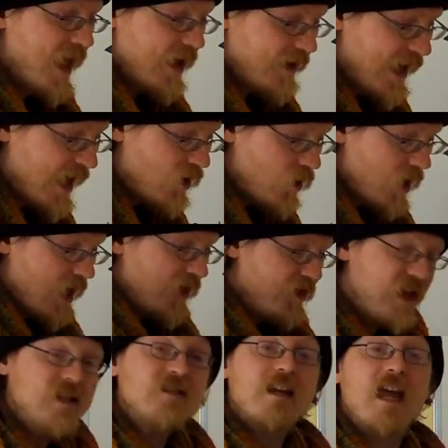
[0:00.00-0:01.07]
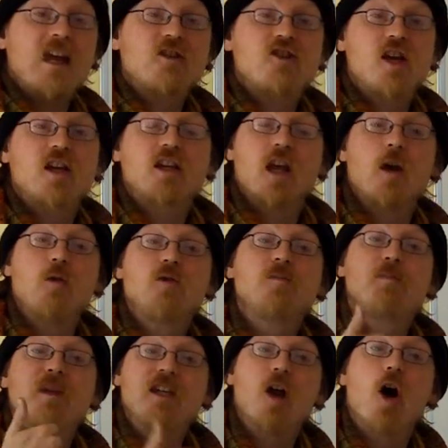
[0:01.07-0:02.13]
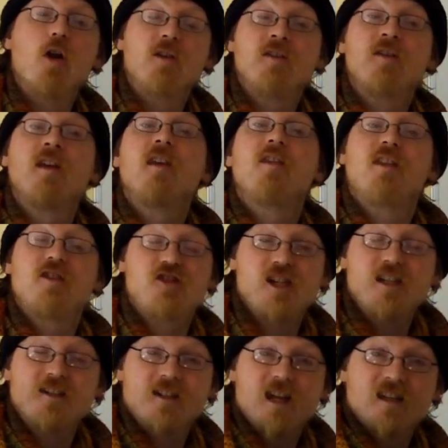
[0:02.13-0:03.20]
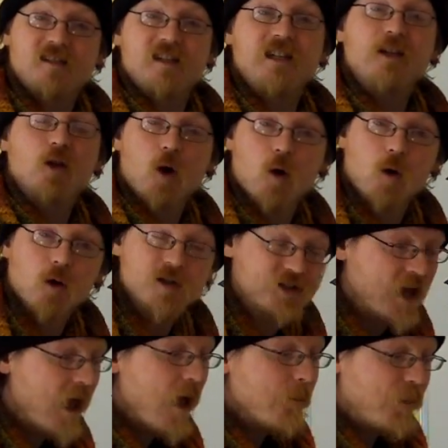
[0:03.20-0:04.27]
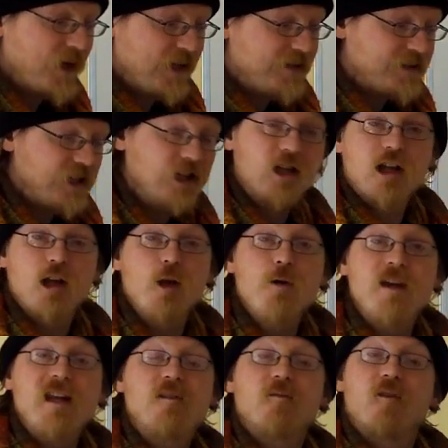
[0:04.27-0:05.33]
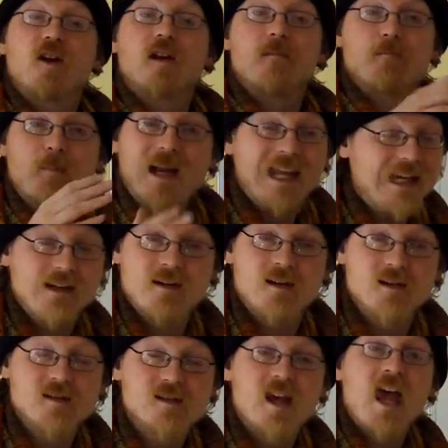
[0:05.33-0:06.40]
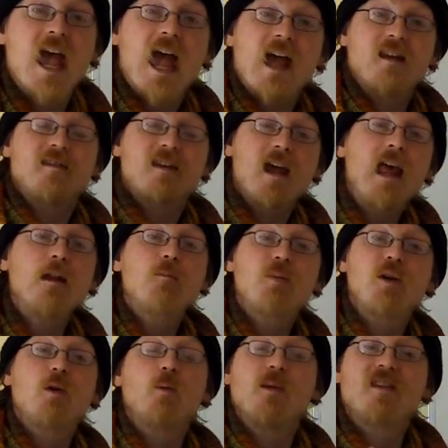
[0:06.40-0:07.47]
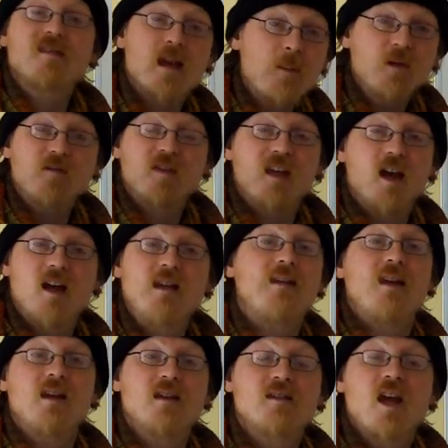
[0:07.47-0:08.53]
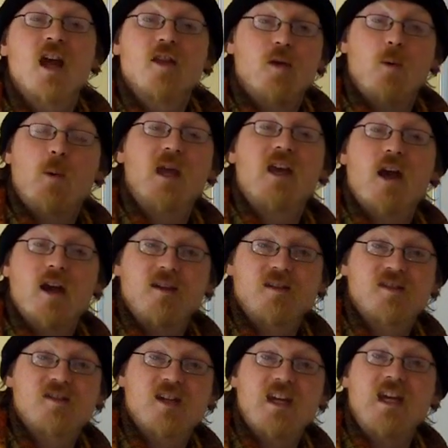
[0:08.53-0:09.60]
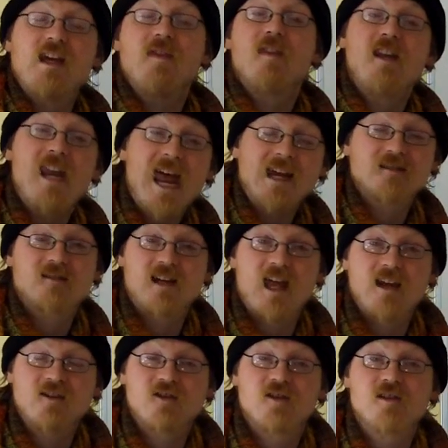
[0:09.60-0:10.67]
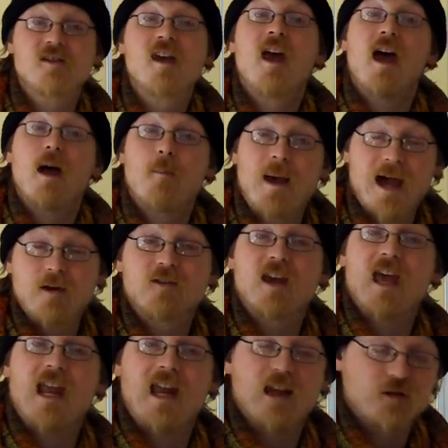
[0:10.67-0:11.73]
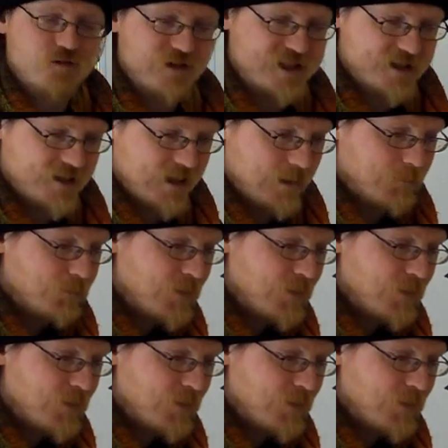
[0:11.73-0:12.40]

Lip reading: Now, this lecture goes beyond the GCSE course, but it's included for completeness and to help you with some of the ideas that we're going to see in the next lectures about electricity.